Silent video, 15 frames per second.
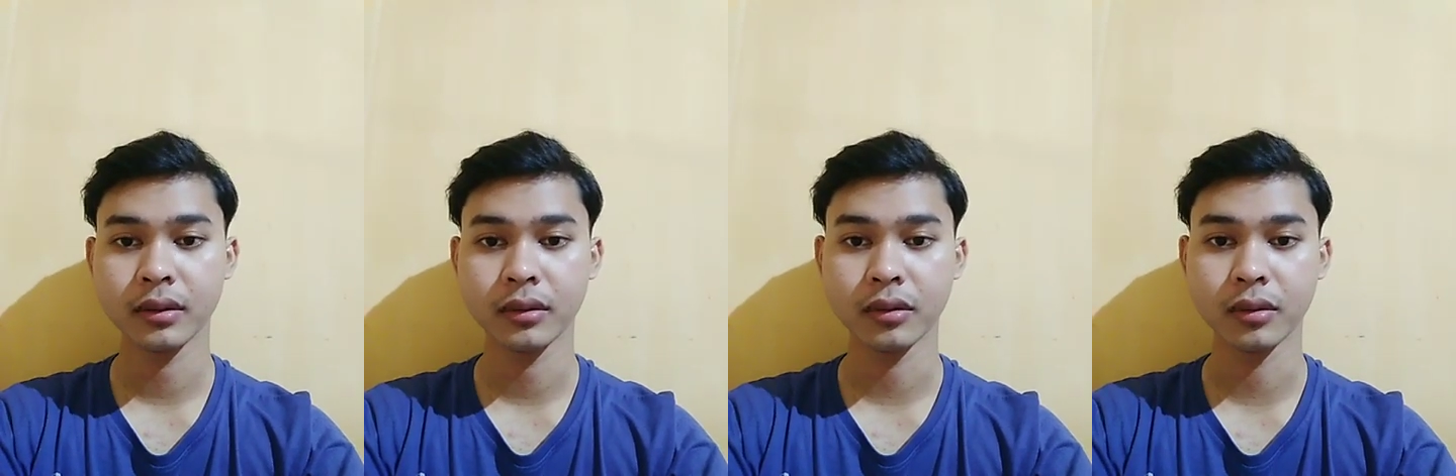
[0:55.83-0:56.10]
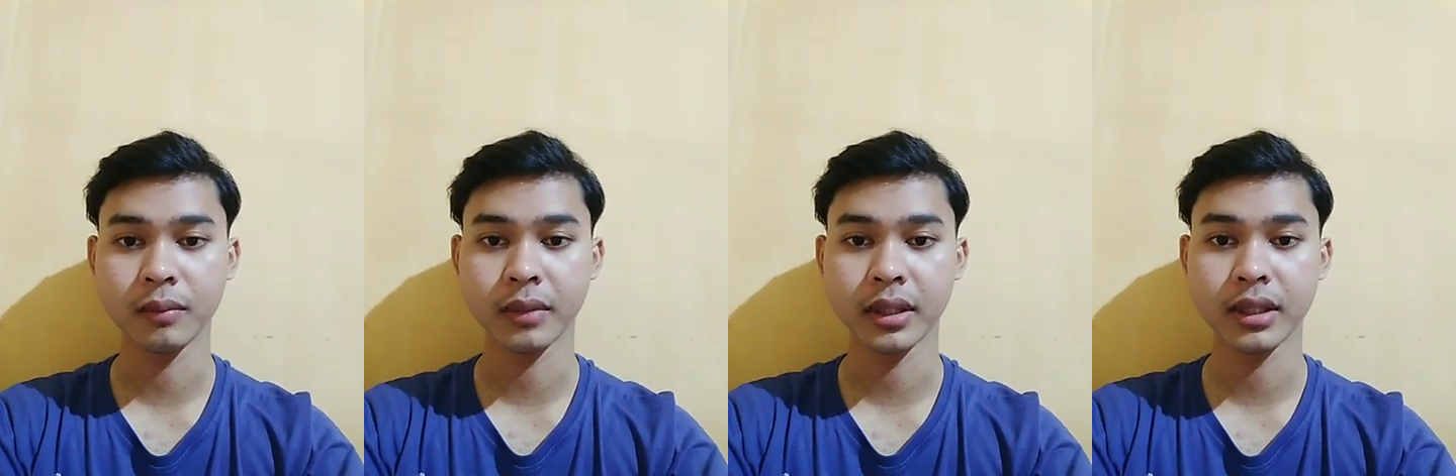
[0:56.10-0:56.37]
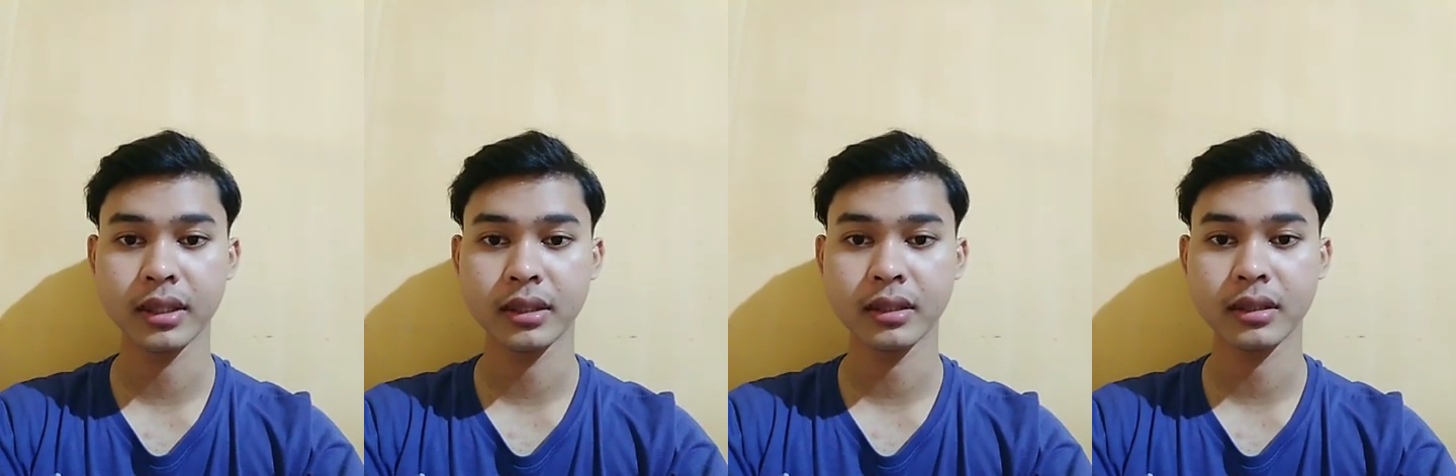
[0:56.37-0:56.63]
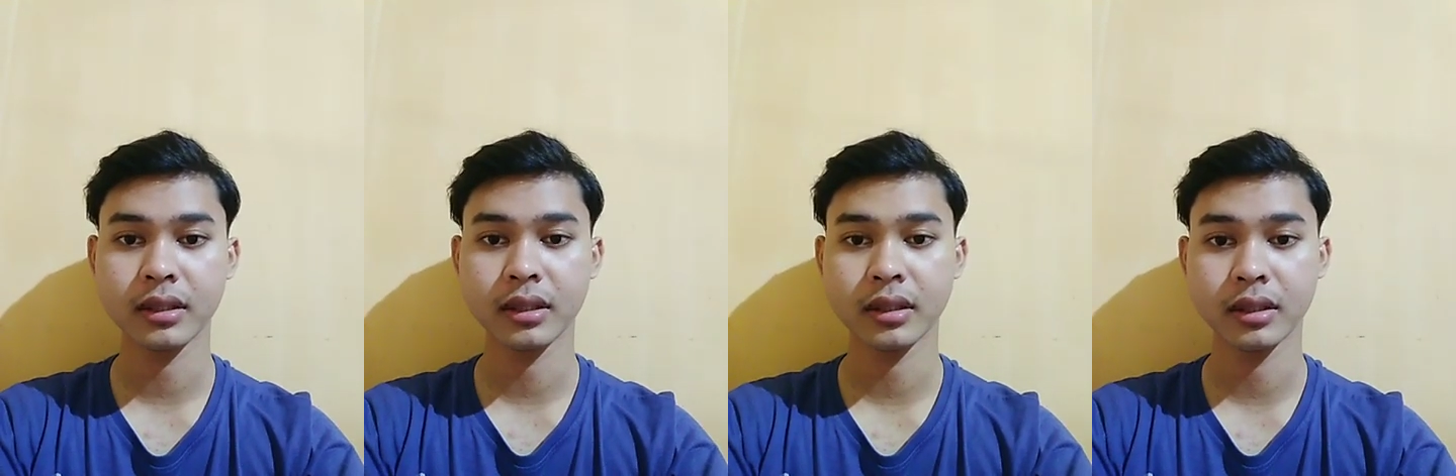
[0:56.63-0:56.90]
To manage
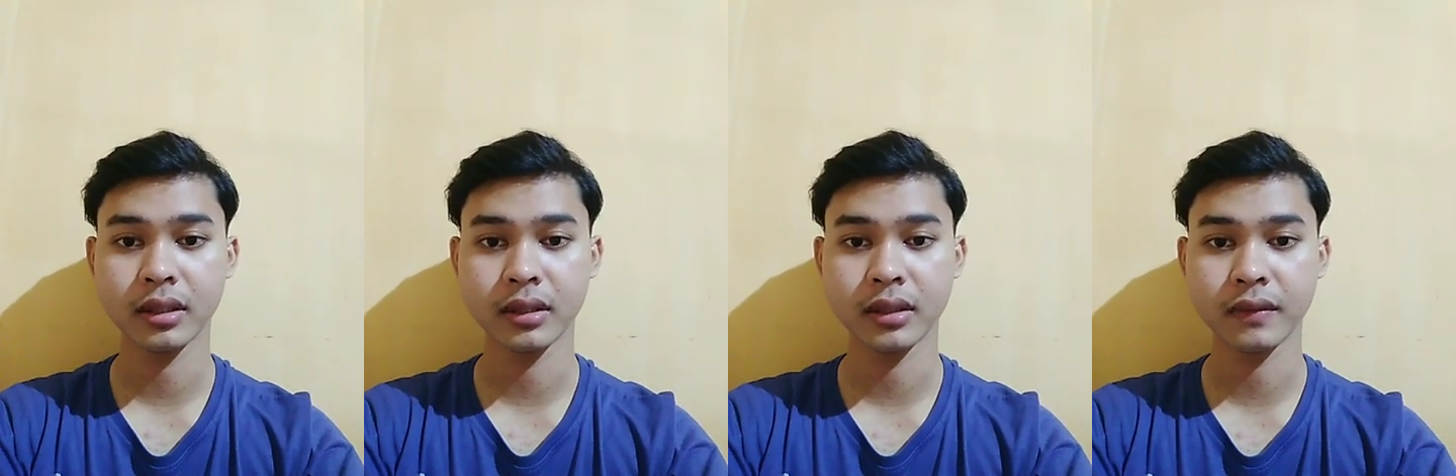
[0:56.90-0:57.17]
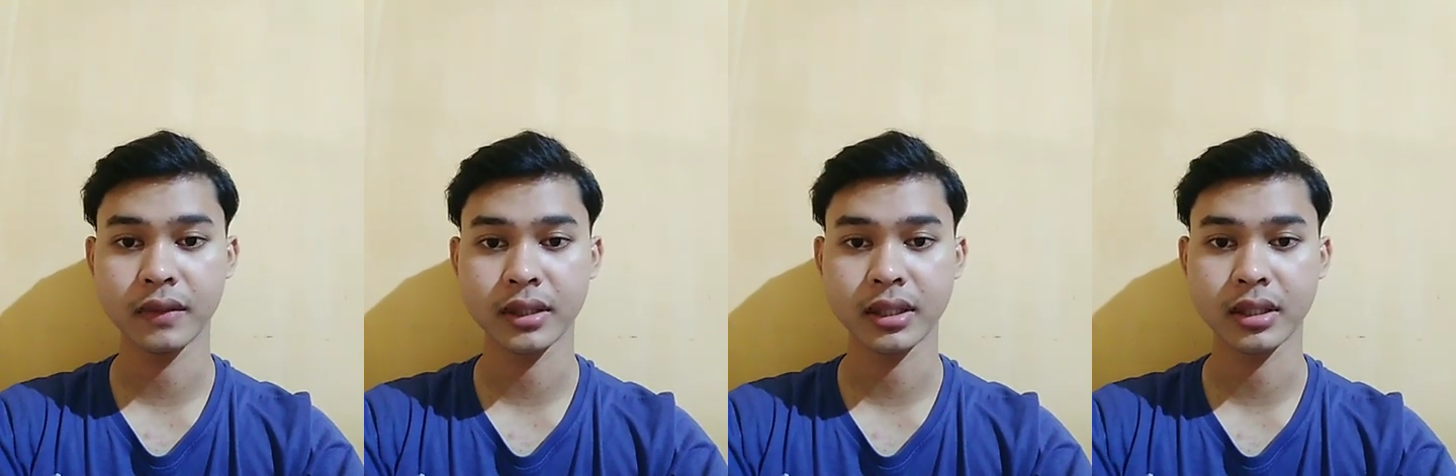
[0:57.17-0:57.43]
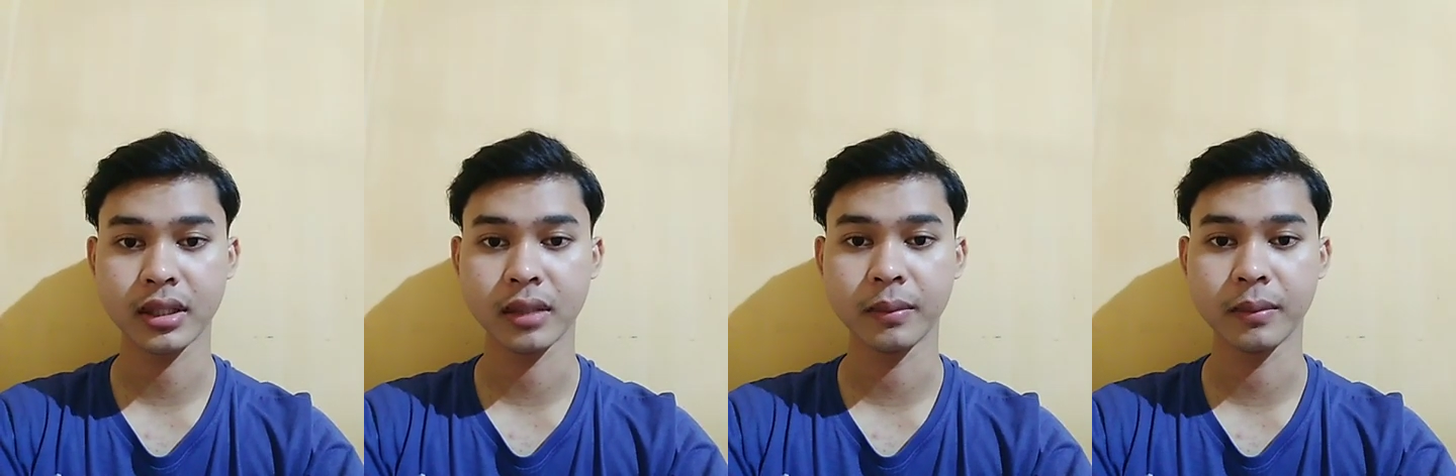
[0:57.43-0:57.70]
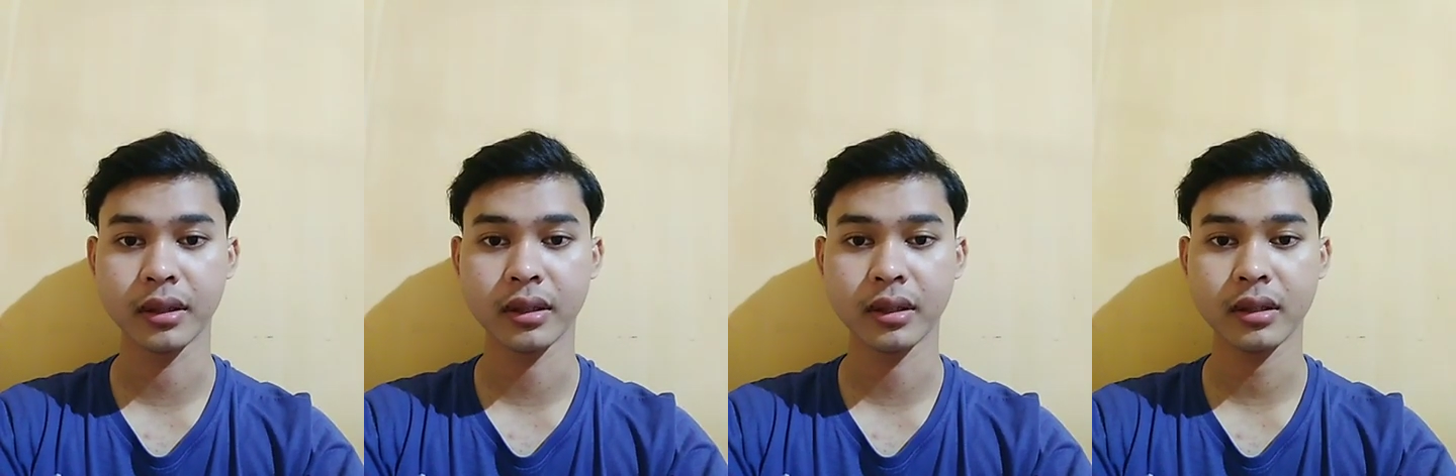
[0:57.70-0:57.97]
diversity
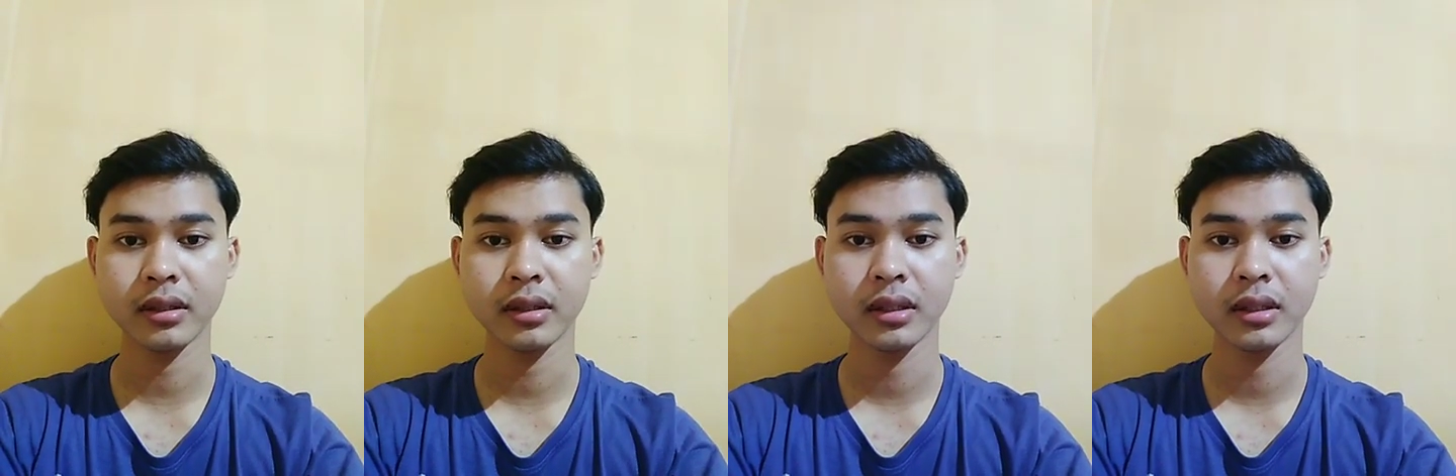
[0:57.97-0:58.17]
better,